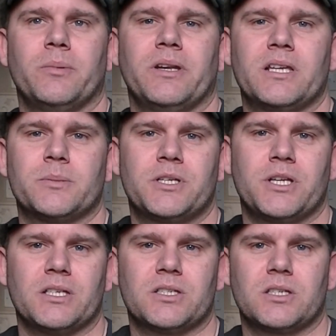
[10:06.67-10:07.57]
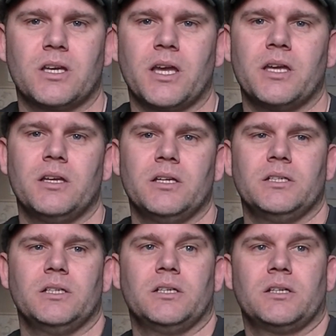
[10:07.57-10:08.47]
It gives me a chance to
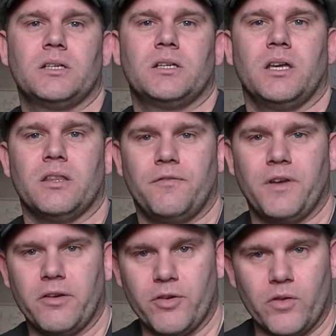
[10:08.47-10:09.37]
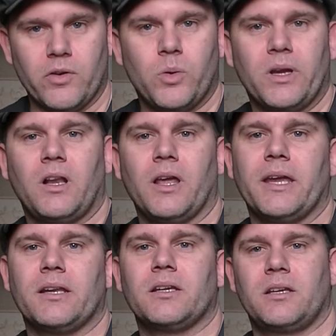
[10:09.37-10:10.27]
give the figure another quick
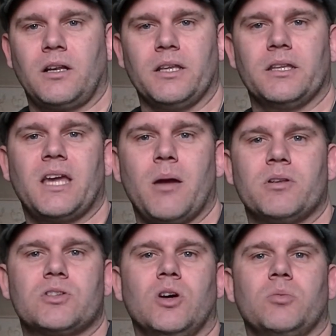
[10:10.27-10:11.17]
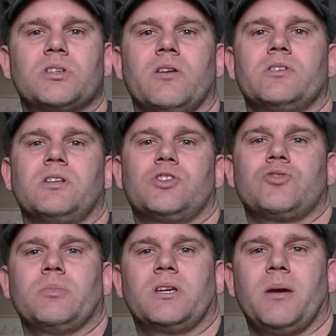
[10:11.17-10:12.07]
clean the cabinets up, because I obviously
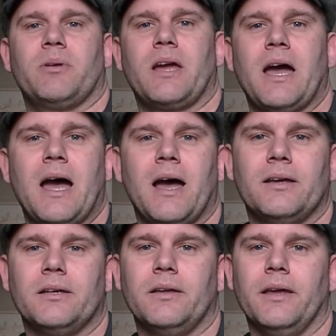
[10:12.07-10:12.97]
stripped the cabinet out,